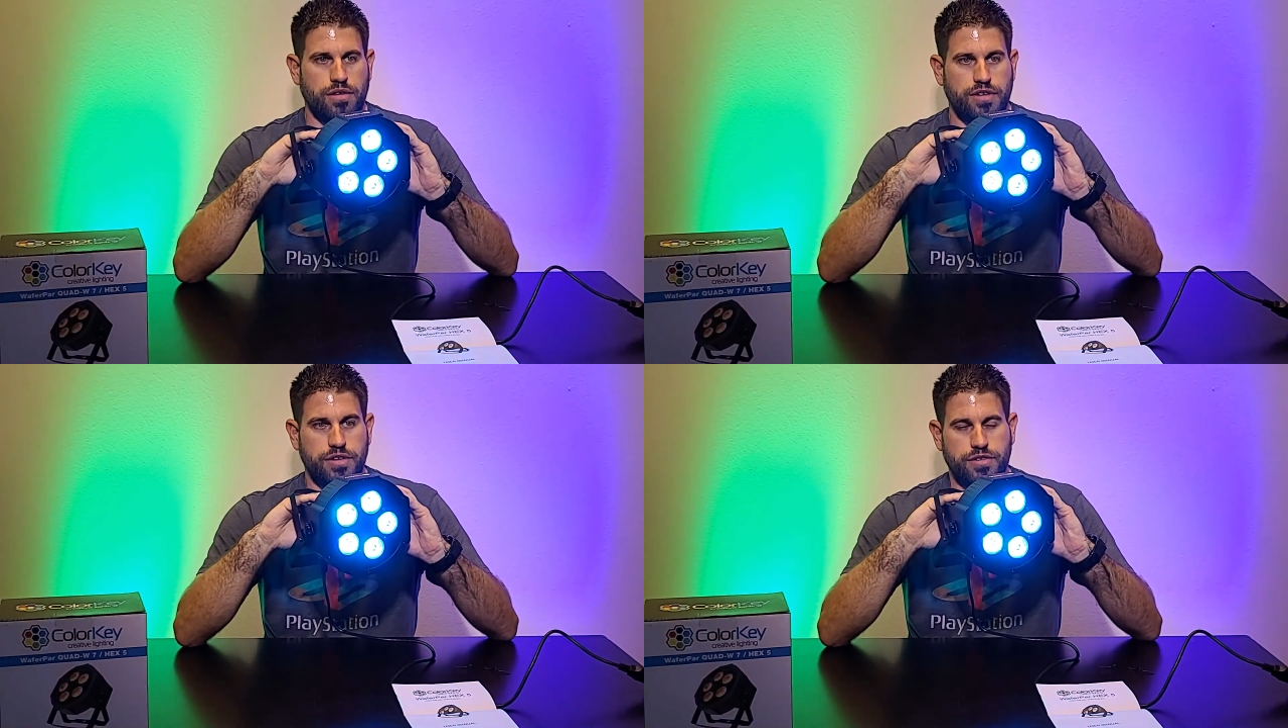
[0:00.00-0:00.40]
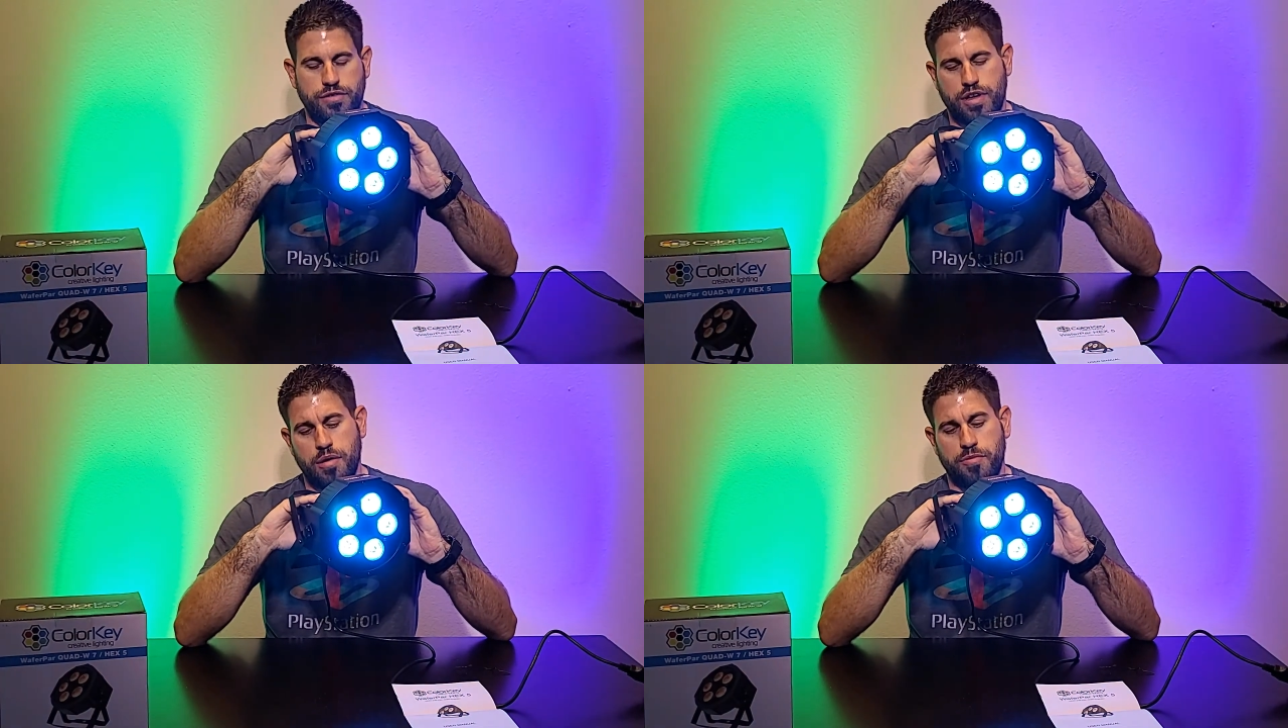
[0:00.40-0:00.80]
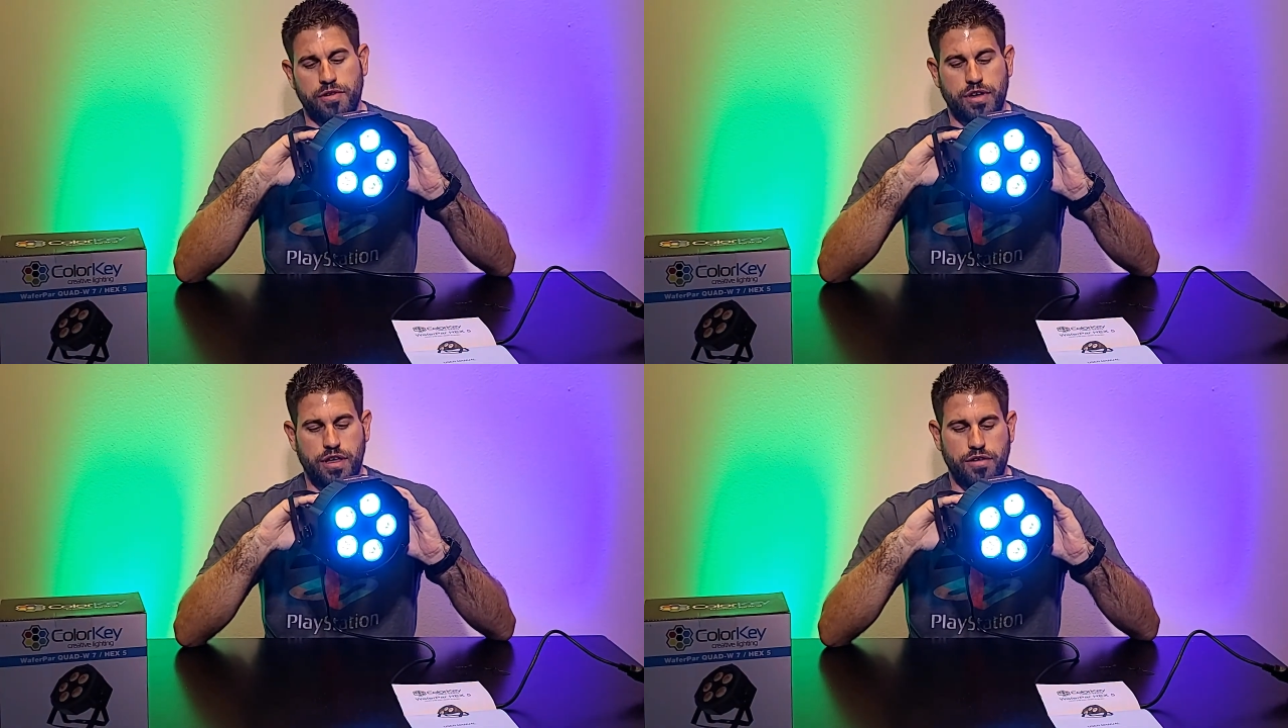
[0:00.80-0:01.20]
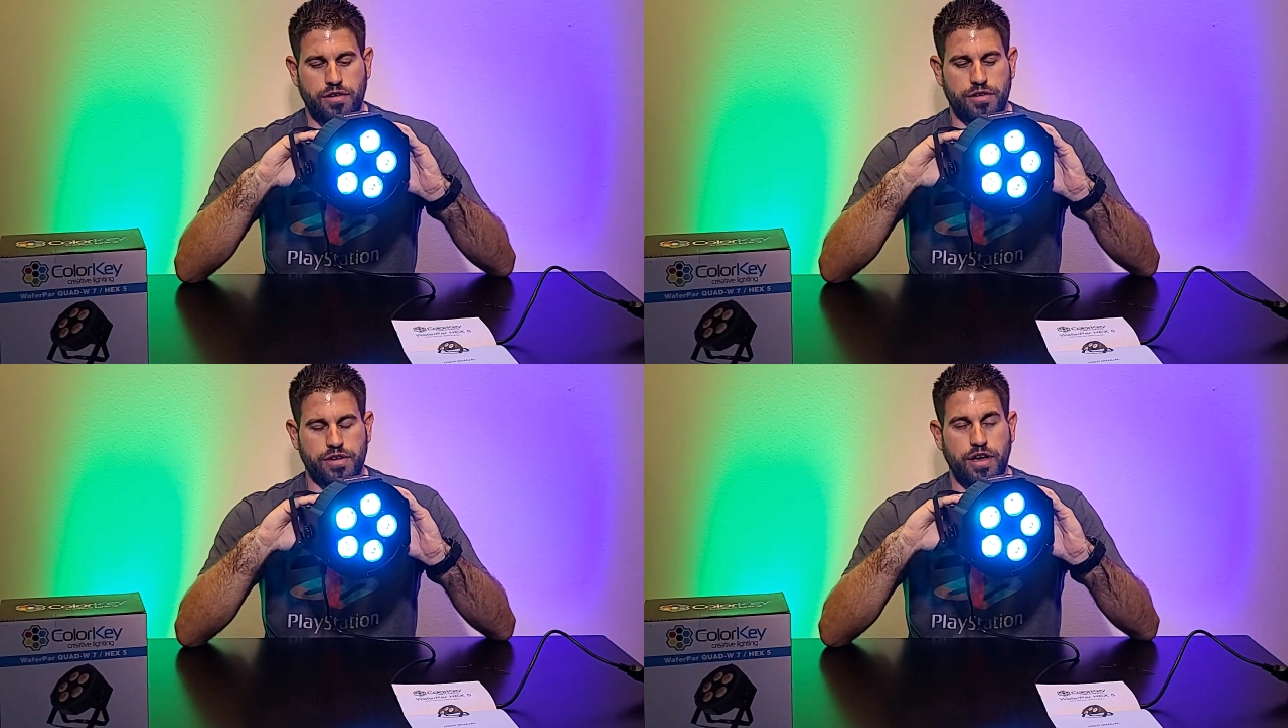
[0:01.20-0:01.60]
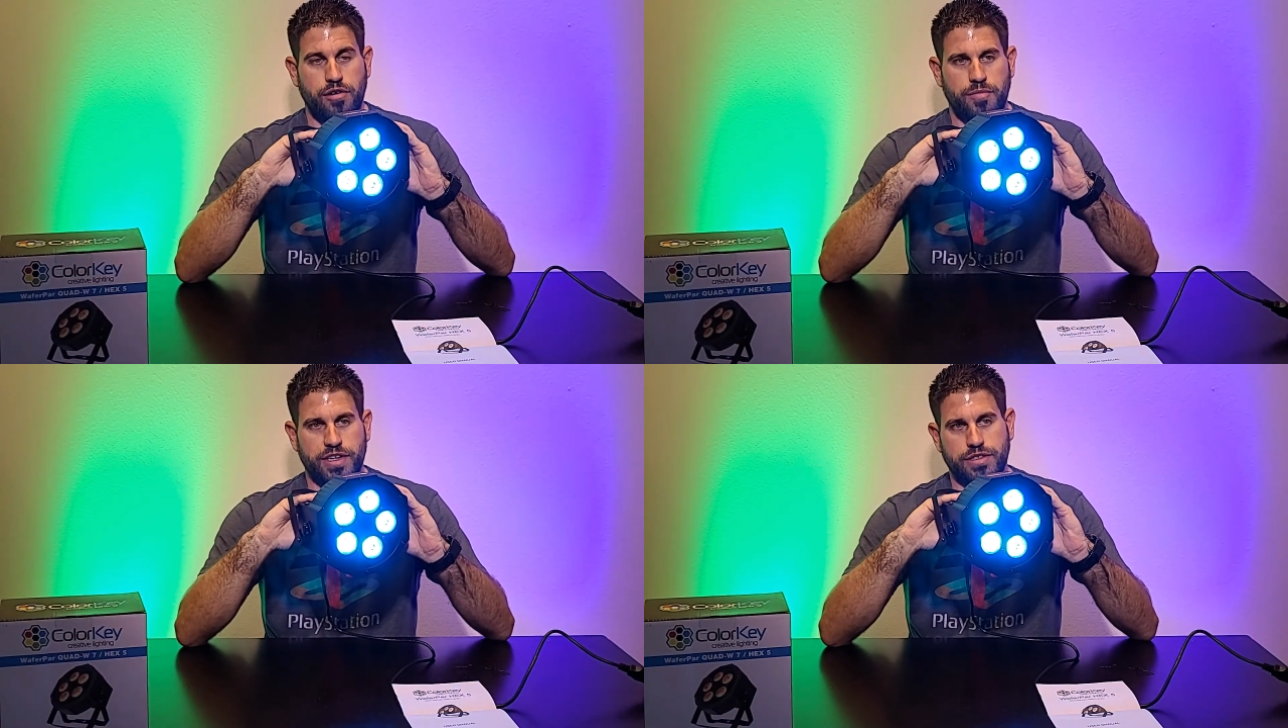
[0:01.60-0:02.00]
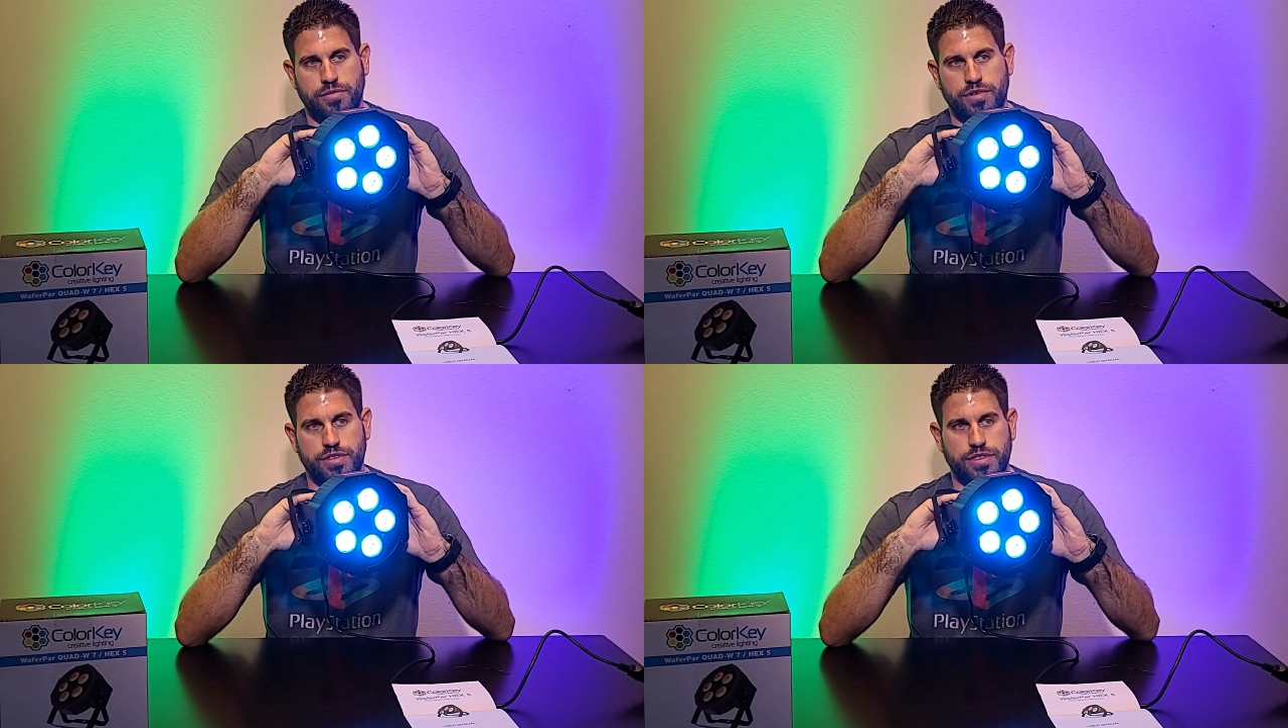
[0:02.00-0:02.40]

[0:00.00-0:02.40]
It's also a color mixing one.